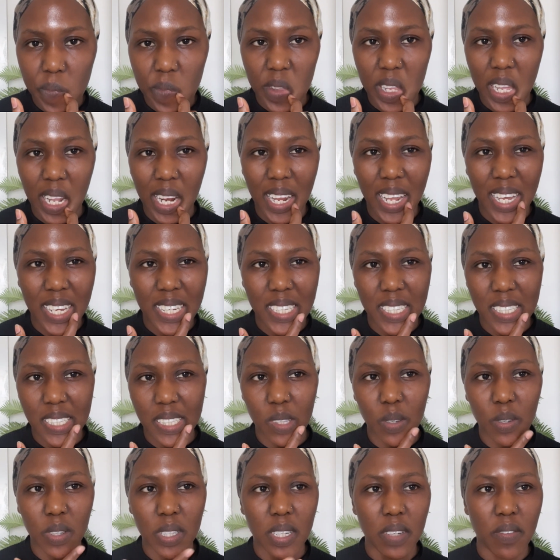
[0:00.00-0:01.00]
the light
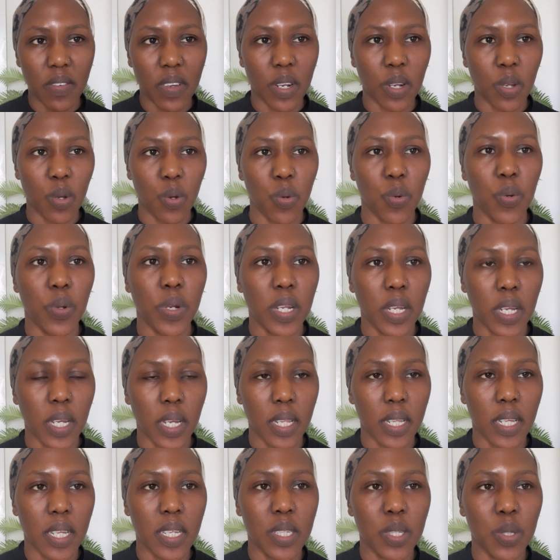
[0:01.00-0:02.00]
is not even good
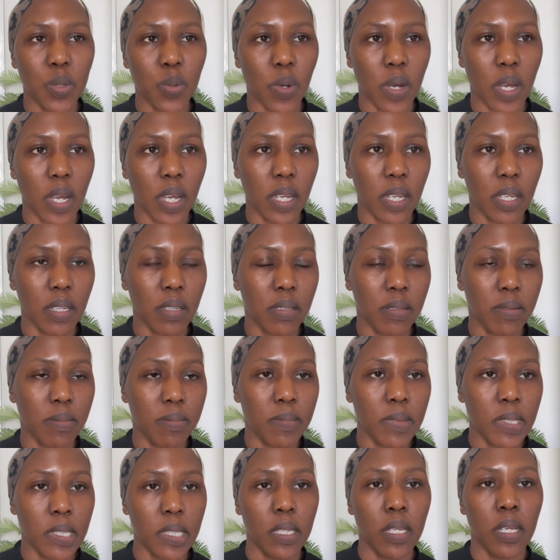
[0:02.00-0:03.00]
here that's why
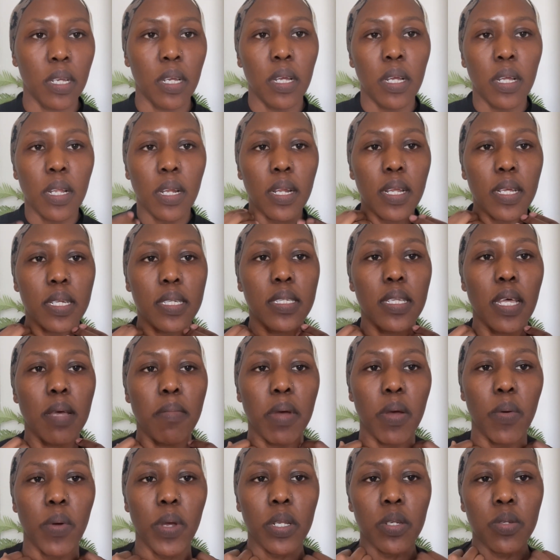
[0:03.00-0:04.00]
last
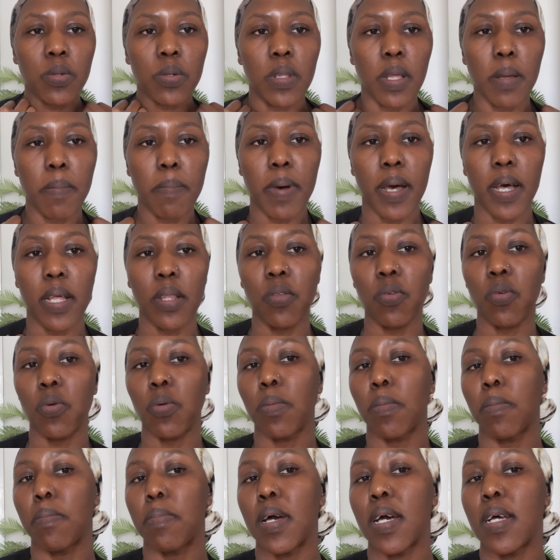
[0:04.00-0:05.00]
time i went to the
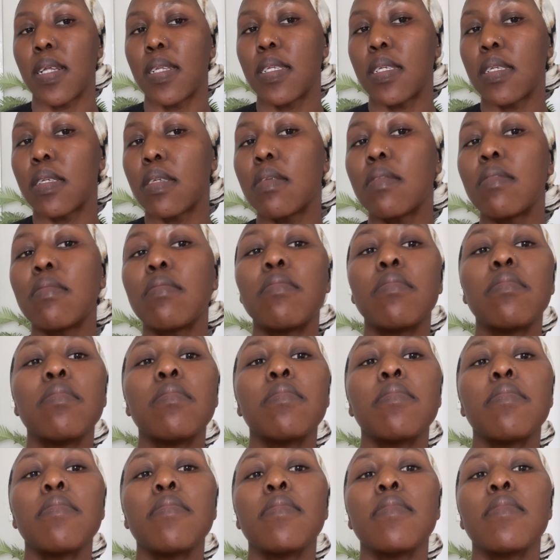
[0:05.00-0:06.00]
bathroom but
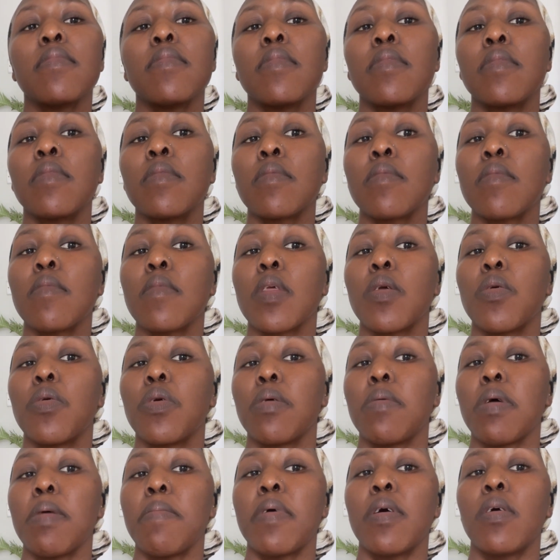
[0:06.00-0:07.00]

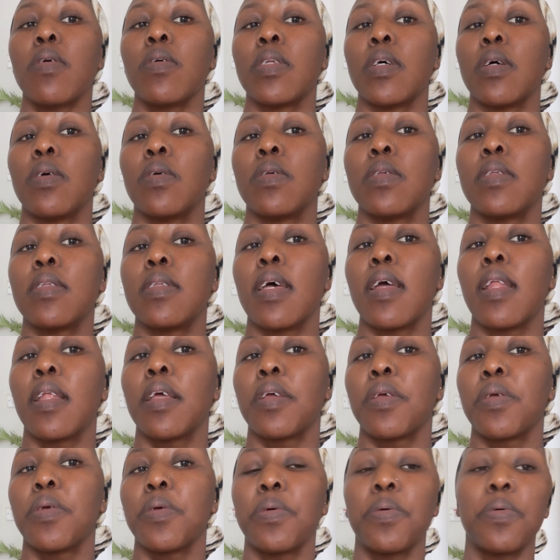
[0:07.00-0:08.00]
remember what i was
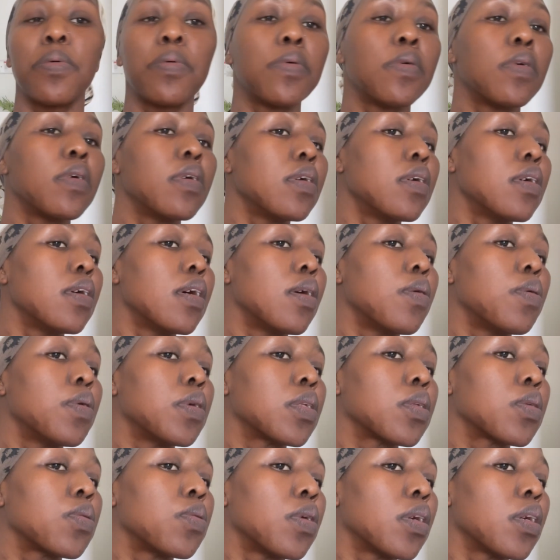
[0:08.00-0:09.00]
telling you i
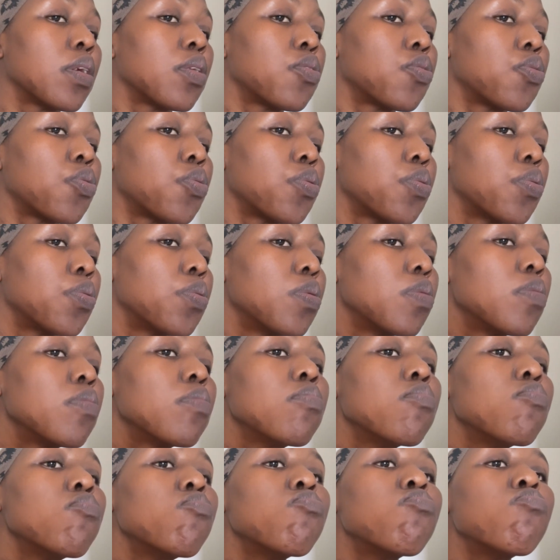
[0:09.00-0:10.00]
was going through
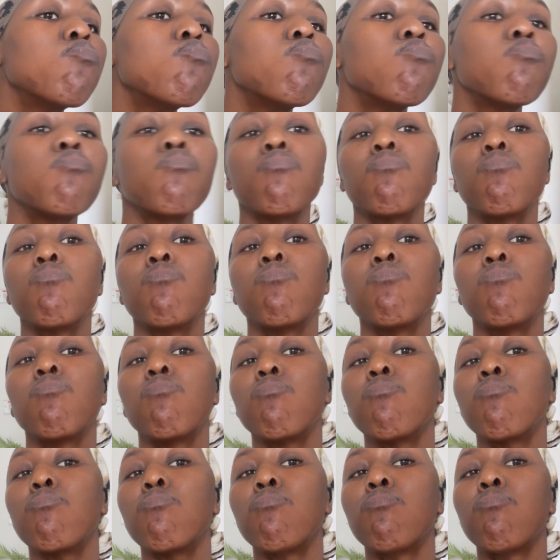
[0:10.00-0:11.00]

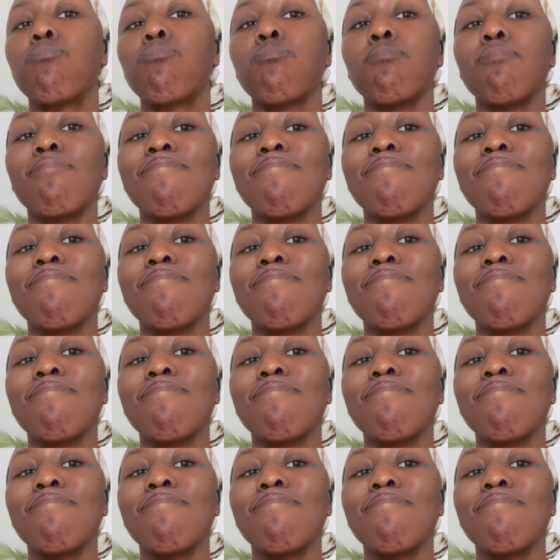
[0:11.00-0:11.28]
mm.